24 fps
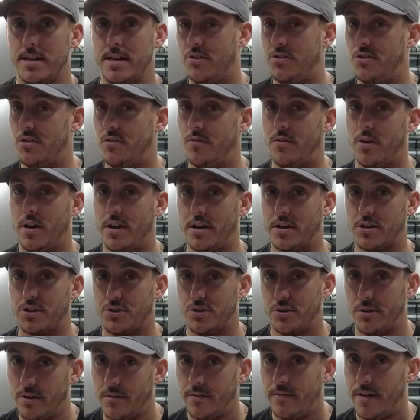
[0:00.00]
The two front
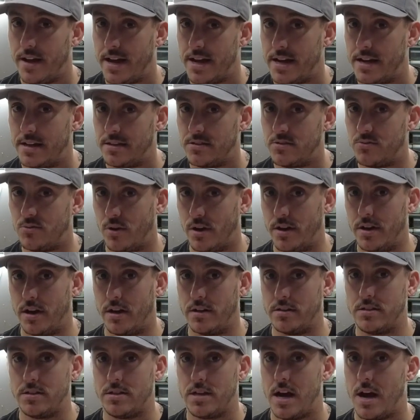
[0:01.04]
extruder fans run
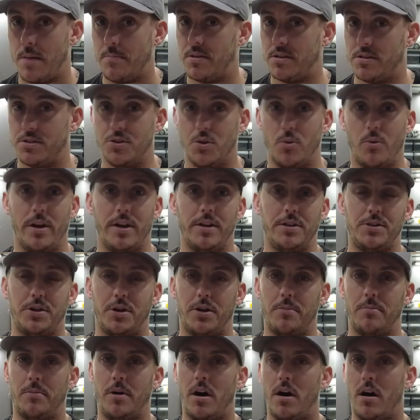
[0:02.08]
non-stop. There's no way to
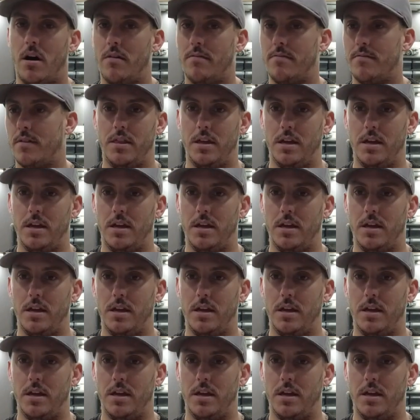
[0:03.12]
turn them off.